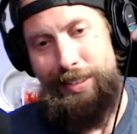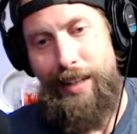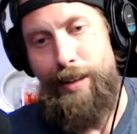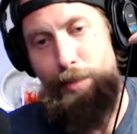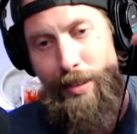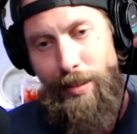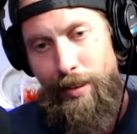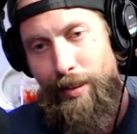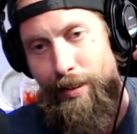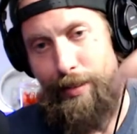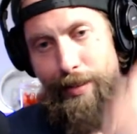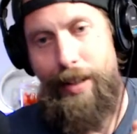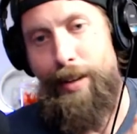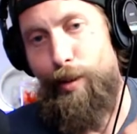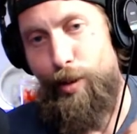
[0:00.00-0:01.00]
Samsung
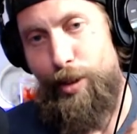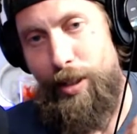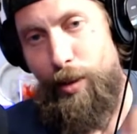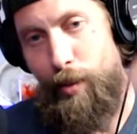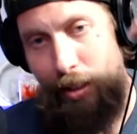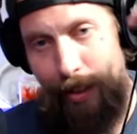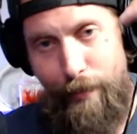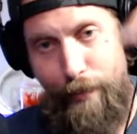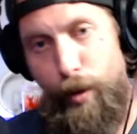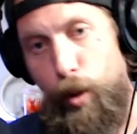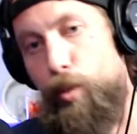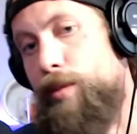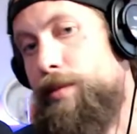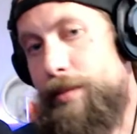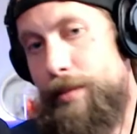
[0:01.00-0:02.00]
or LG. We need a
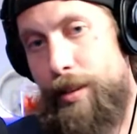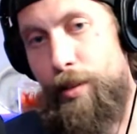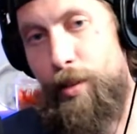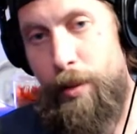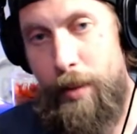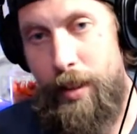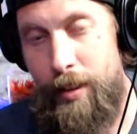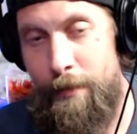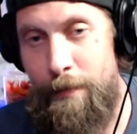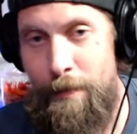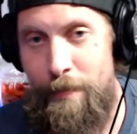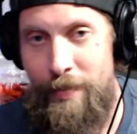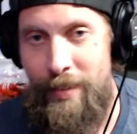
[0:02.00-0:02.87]
vote. You know what I mean?